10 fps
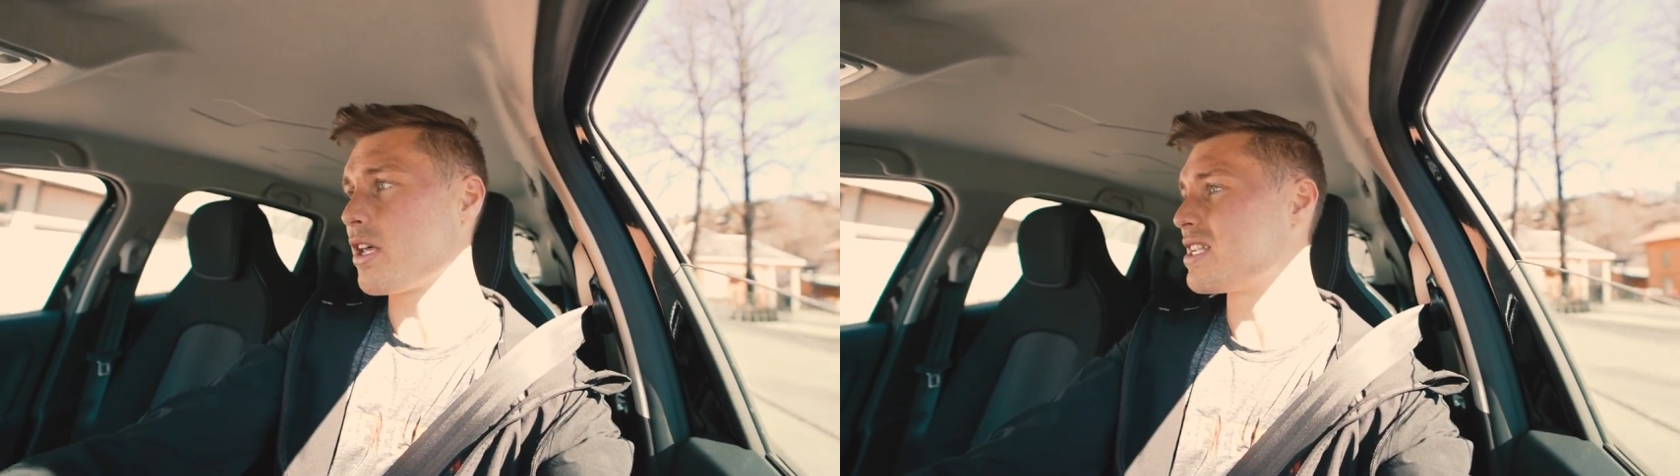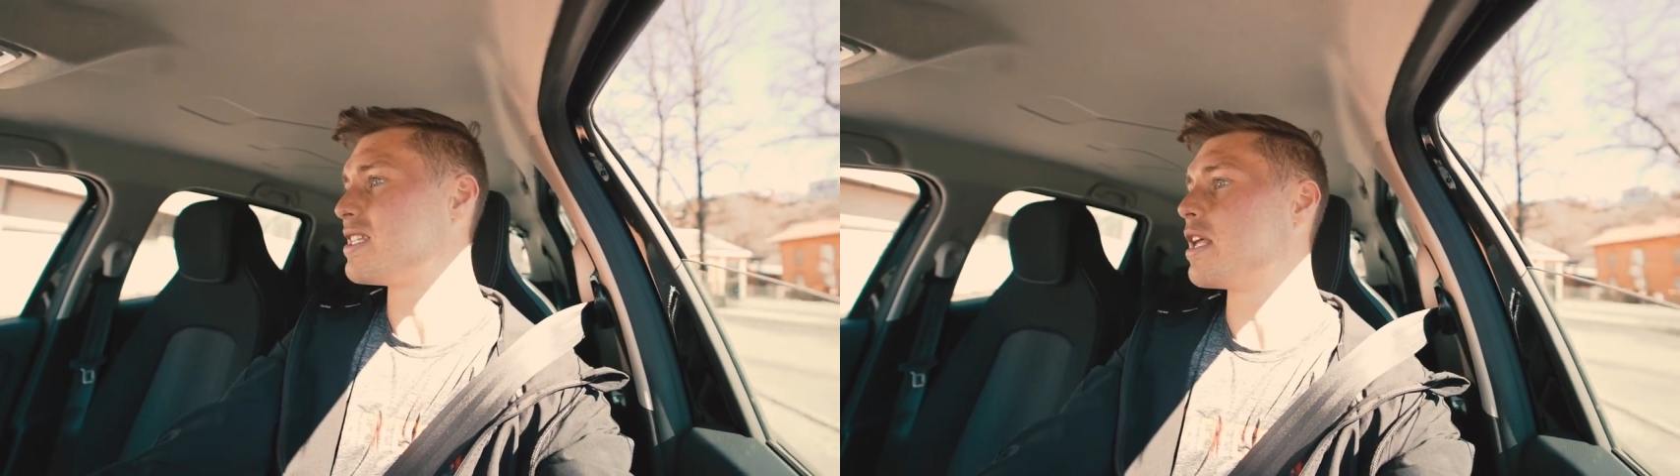
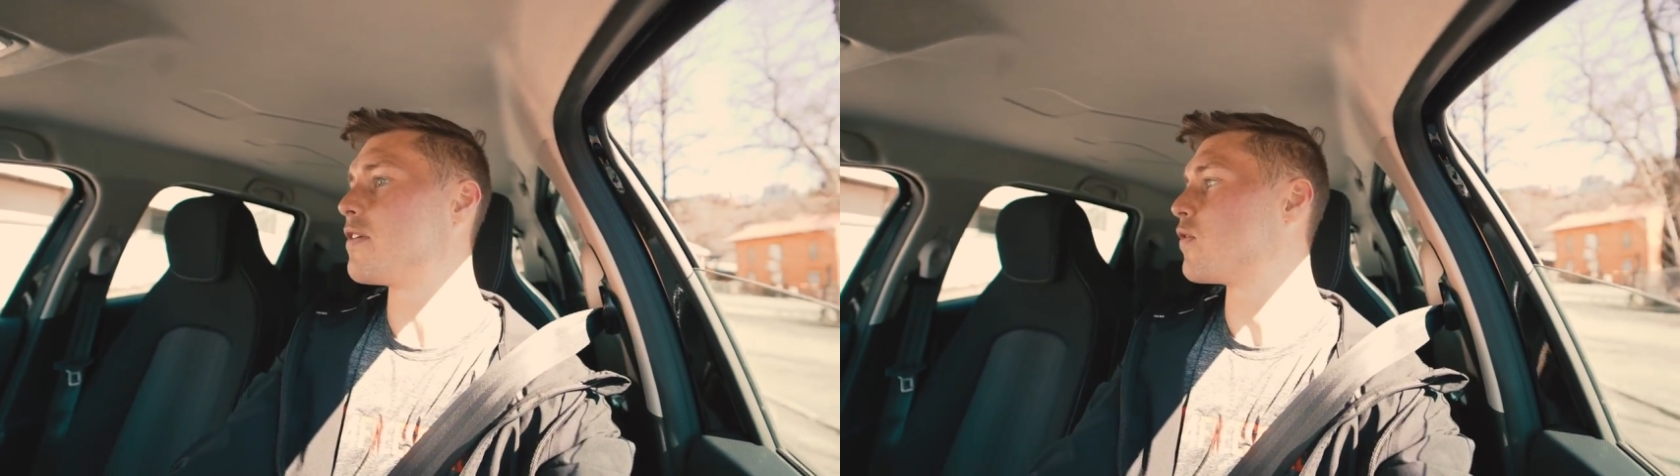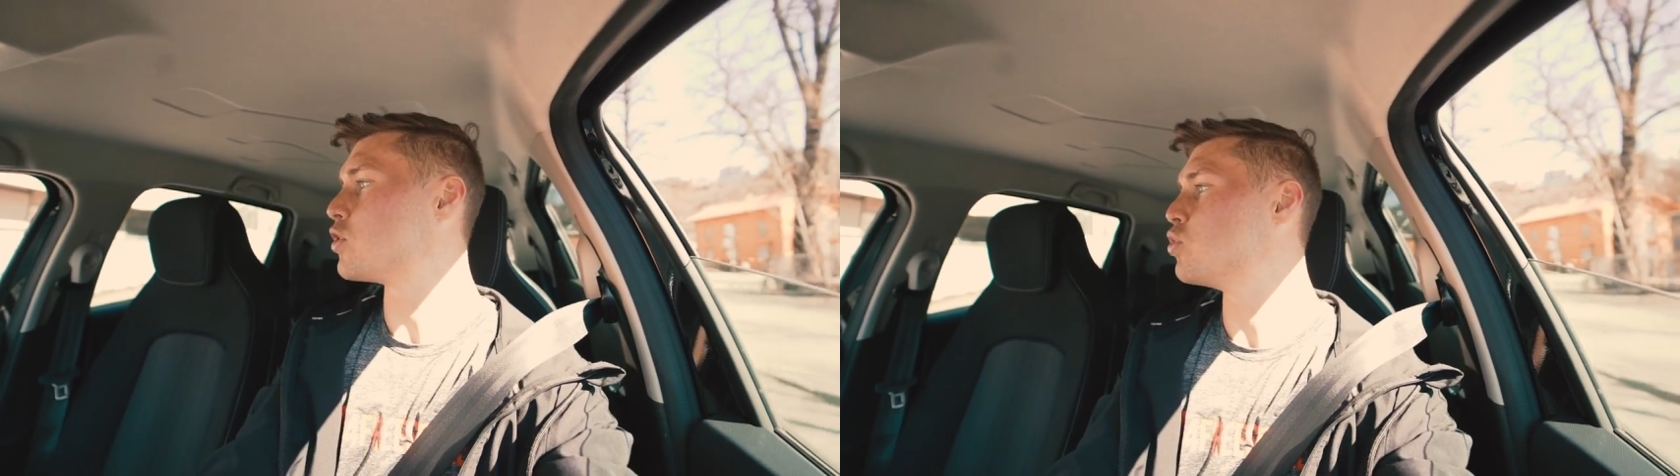gonna stay
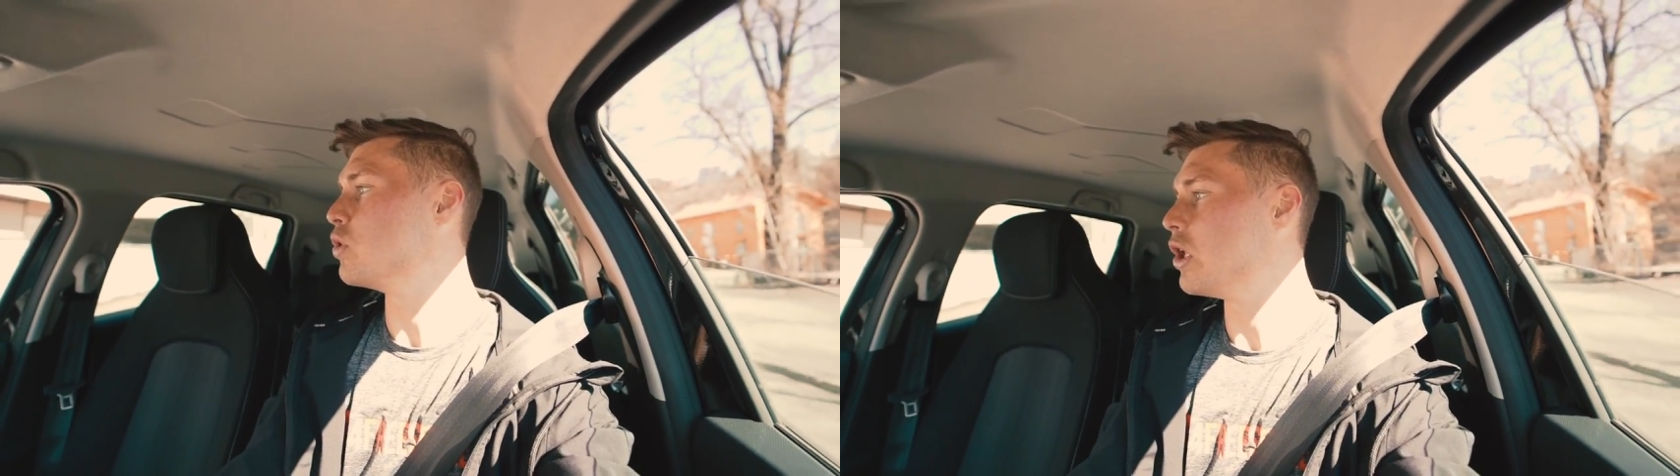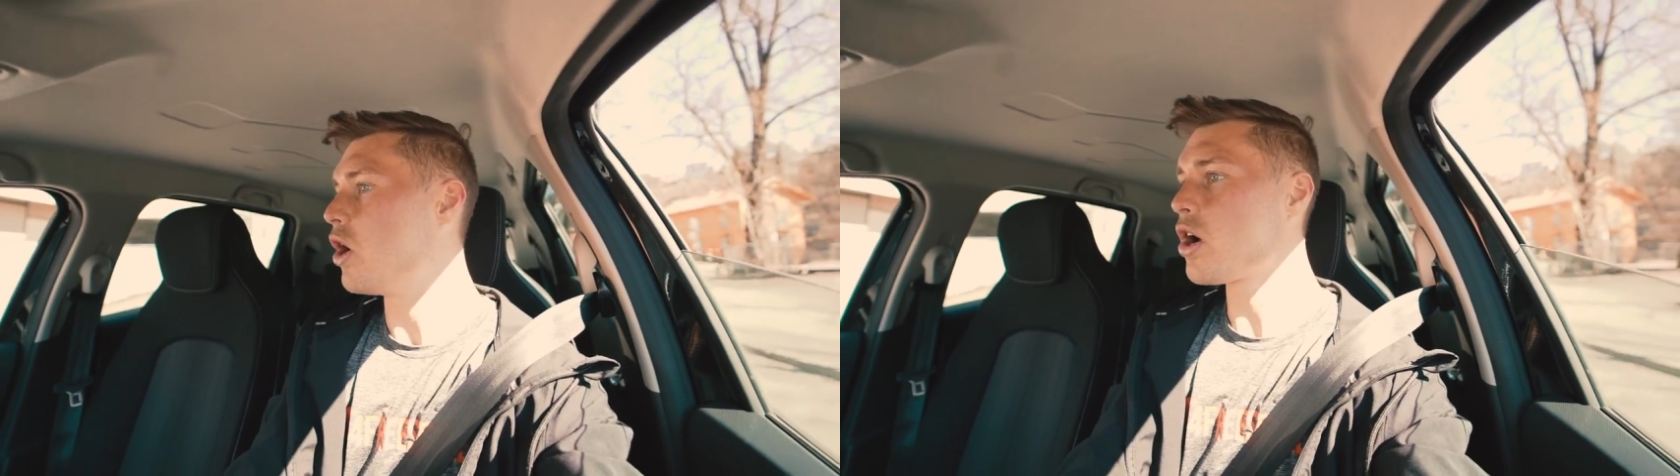there for too
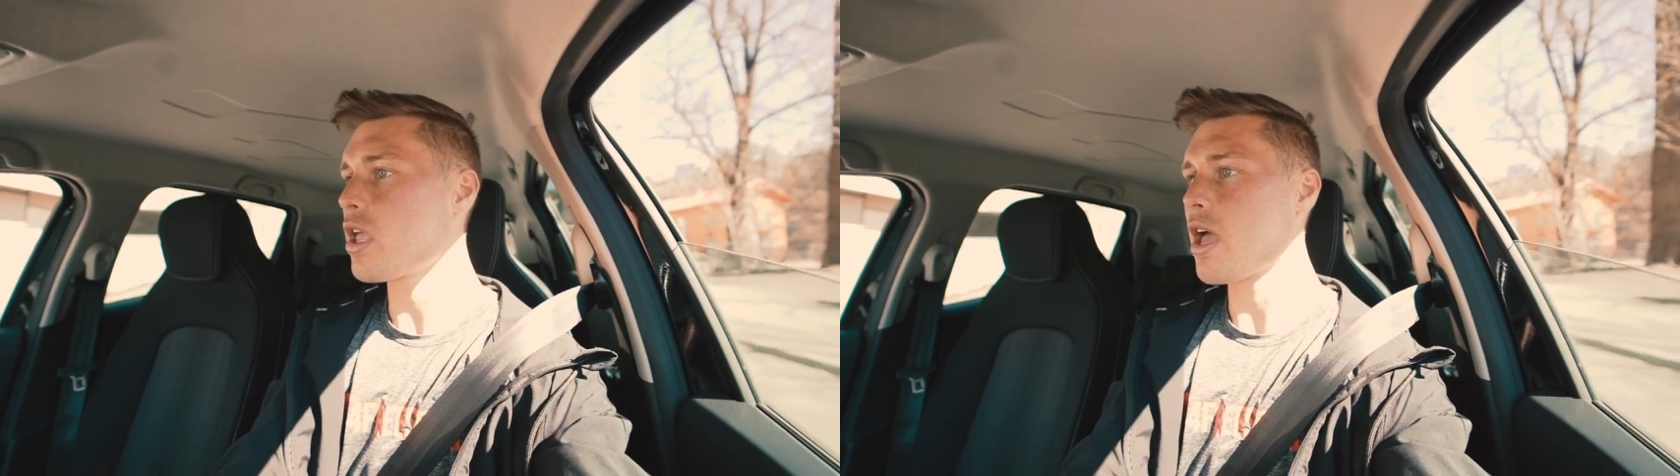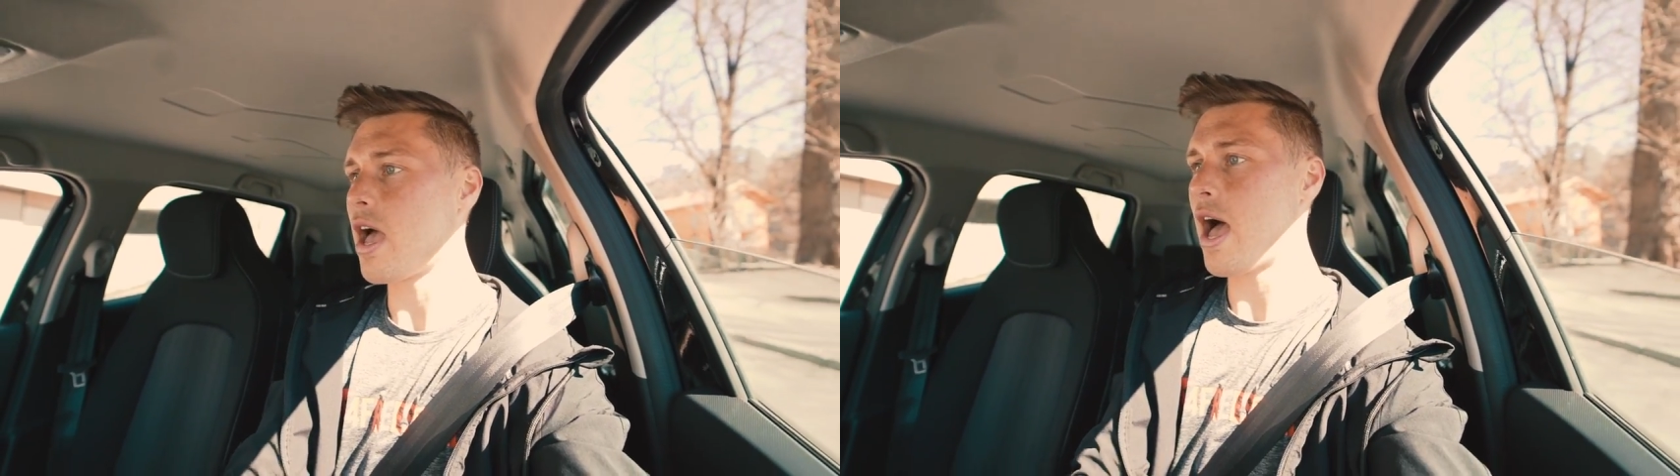long.